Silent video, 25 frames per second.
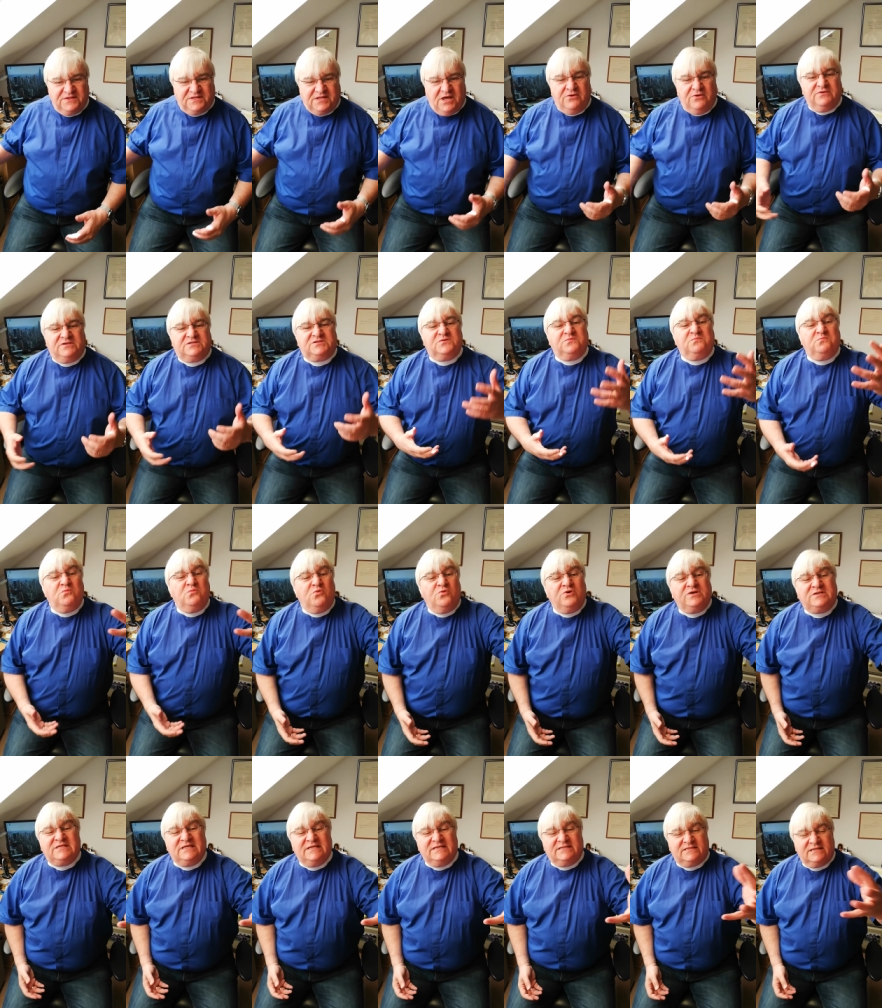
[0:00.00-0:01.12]
doubts of
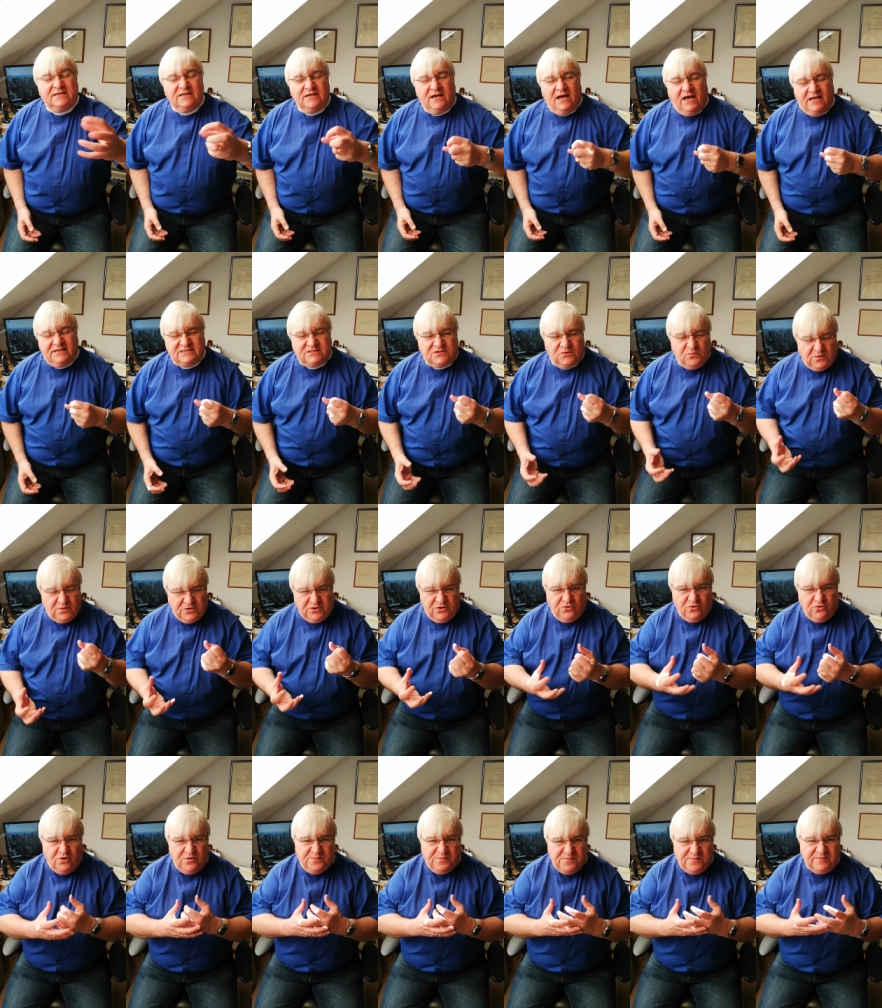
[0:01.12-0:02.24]
Moses as to whether or
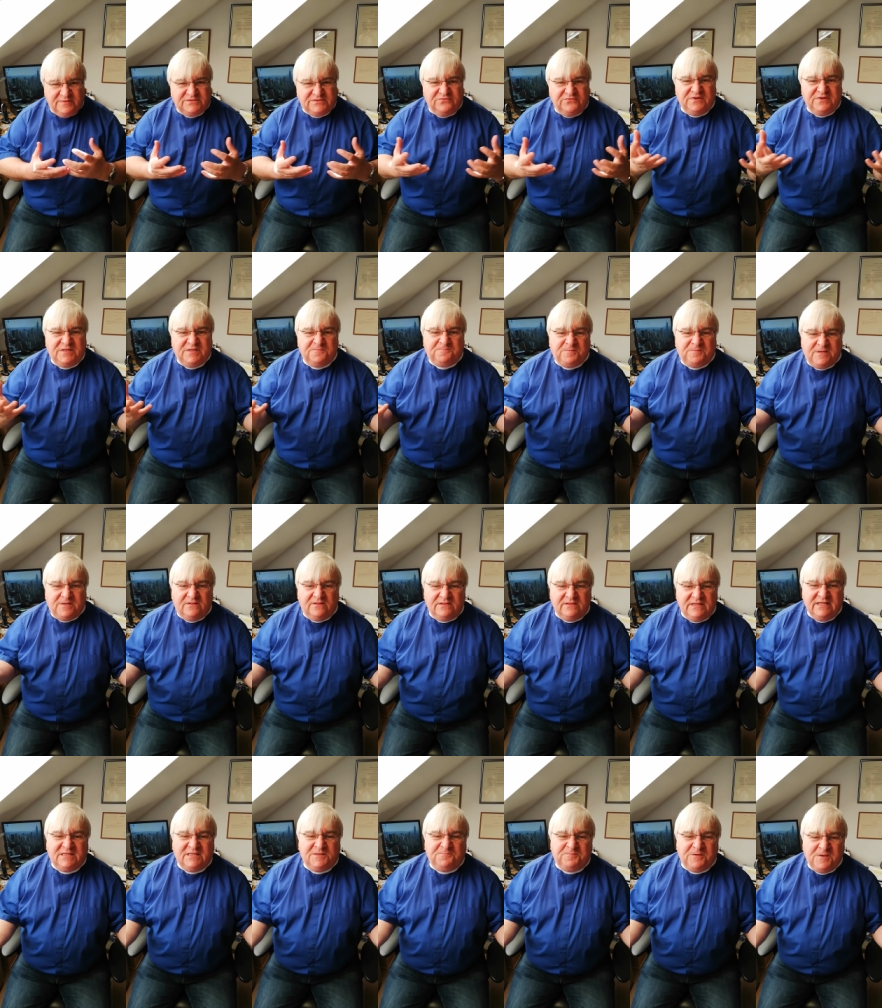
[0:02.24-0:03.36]
not he will to lead the,
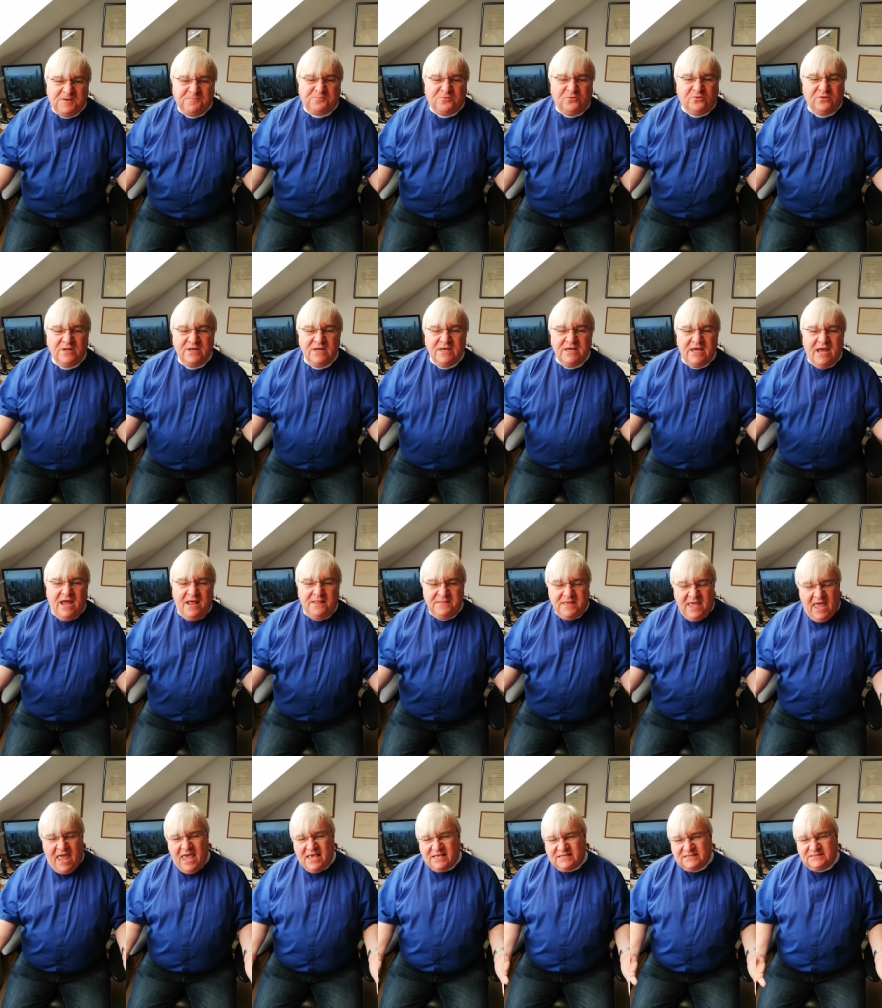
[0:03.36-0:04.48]
lead the people in the
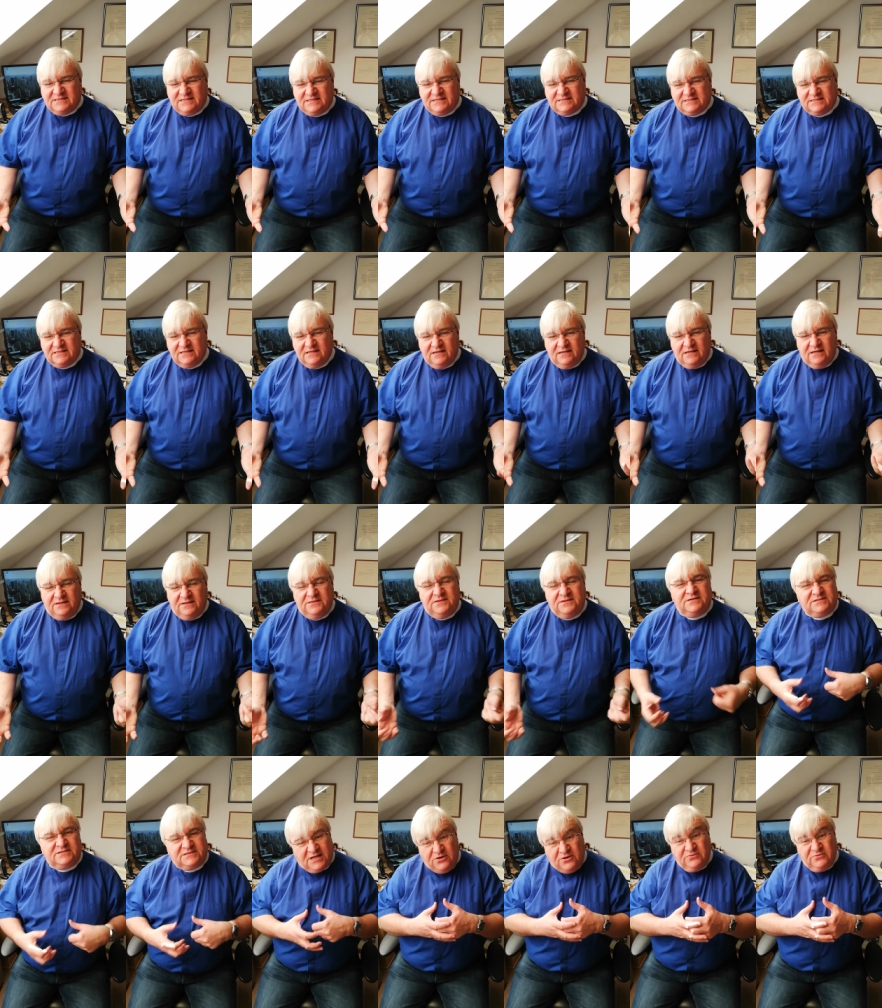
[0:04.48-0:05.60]
Exodus. There are
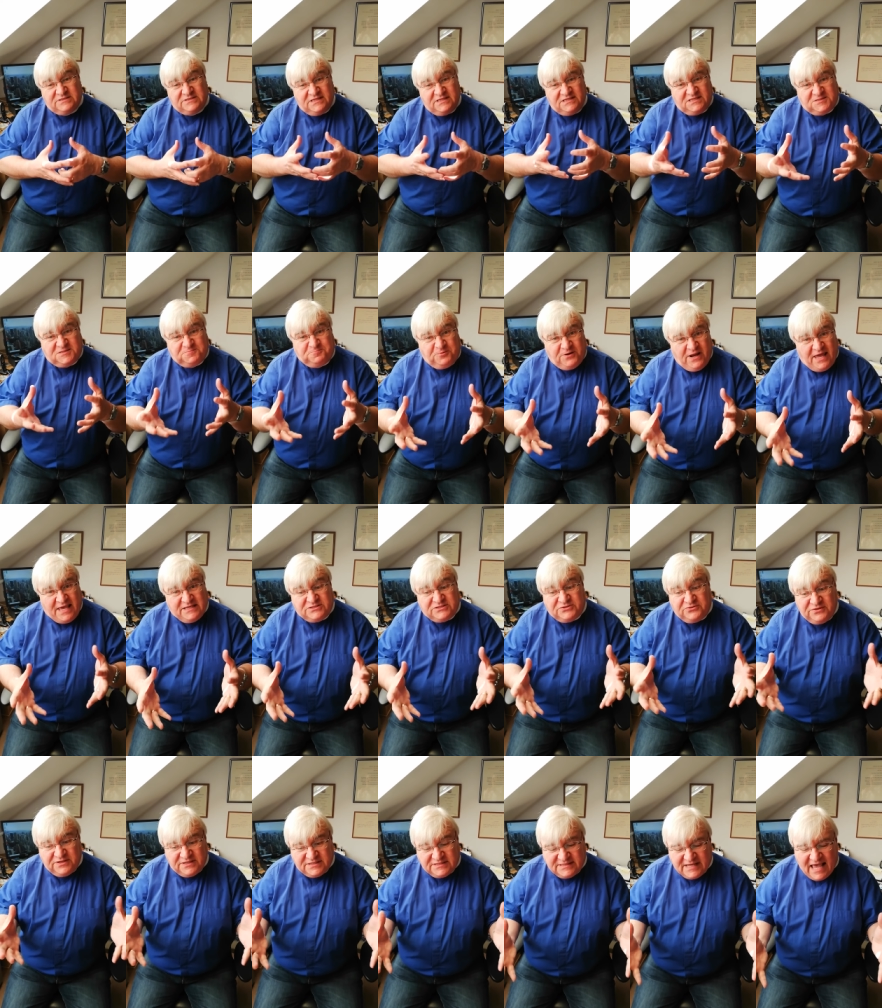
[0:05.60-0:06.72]
doubts expressed through
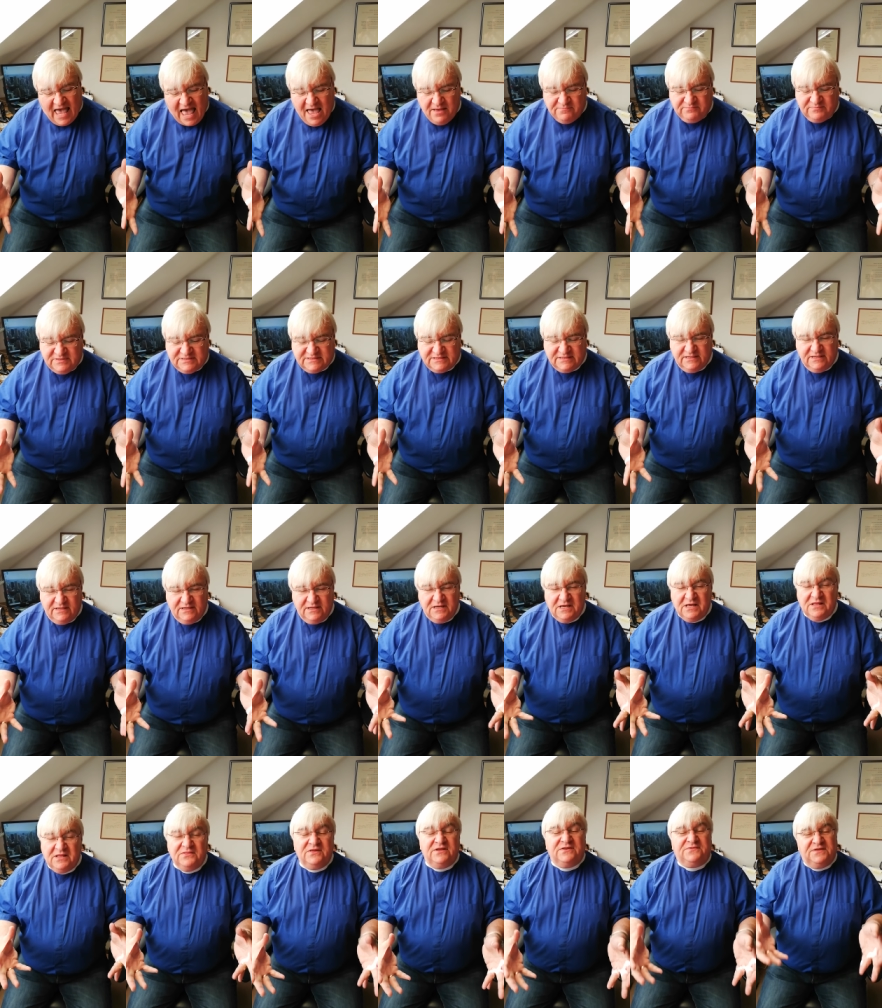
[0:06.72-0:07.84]
the Psalms.
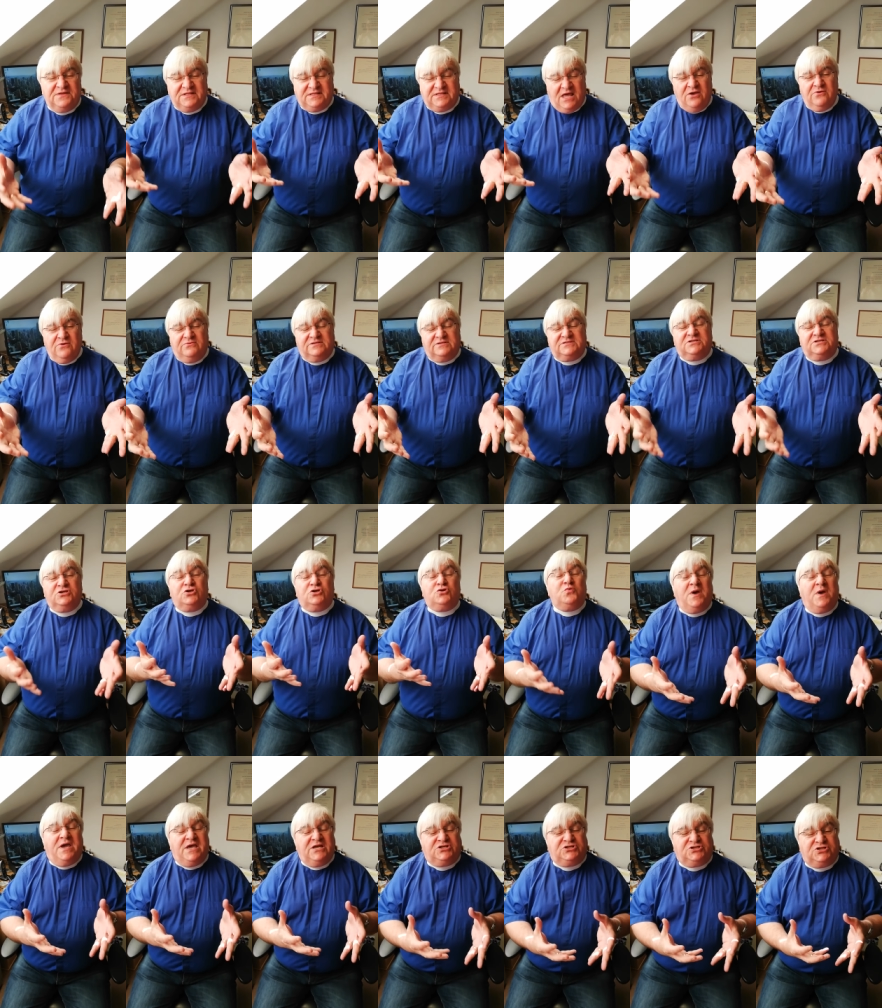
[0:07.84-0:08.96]
There are the doubts and
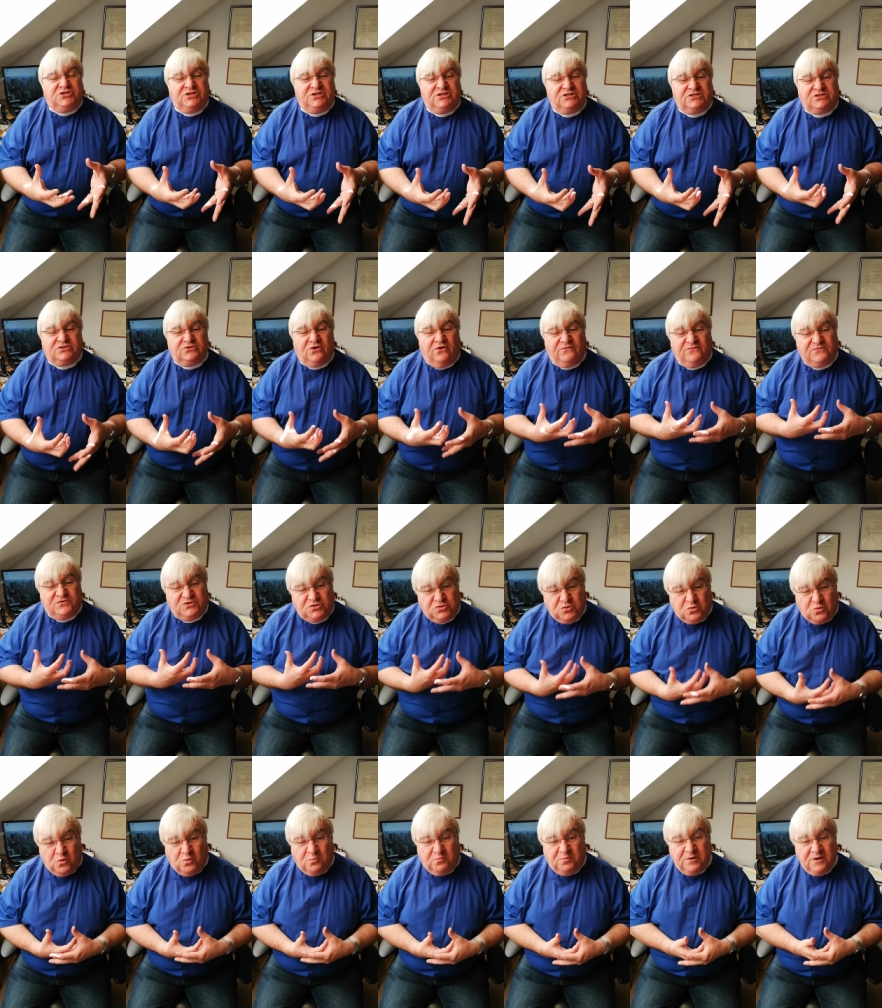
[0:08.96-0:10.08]
questions of
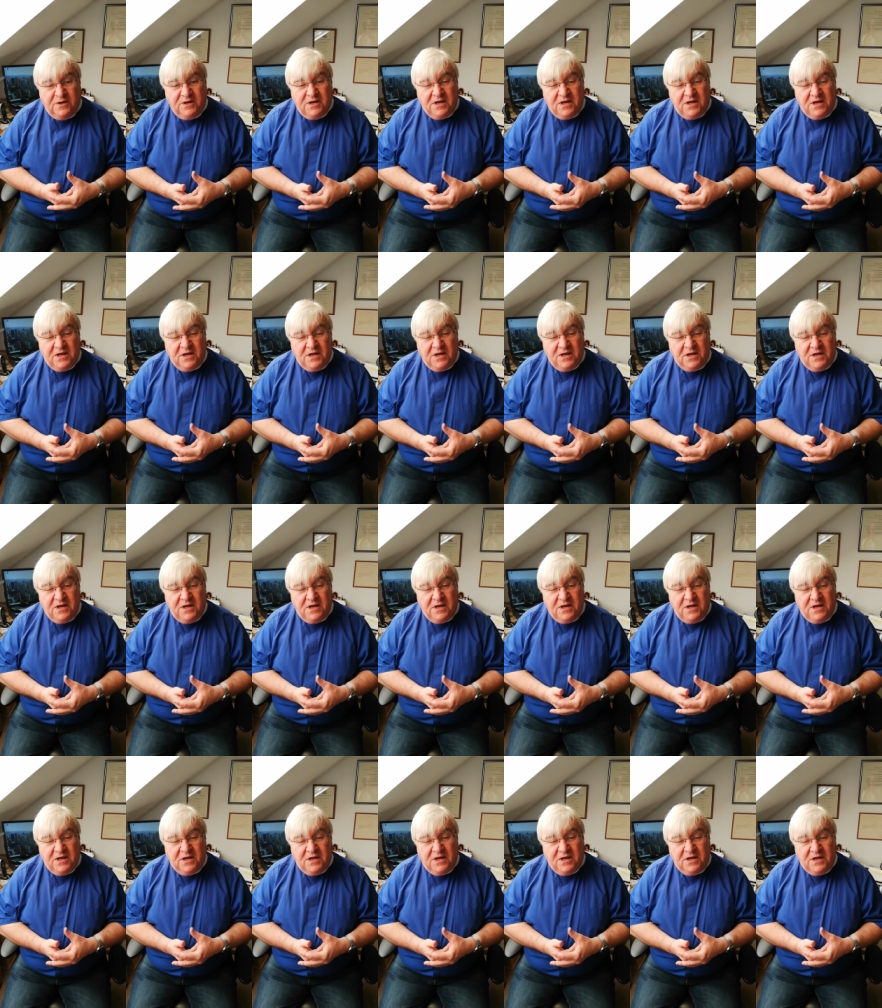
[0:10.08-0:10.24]
Job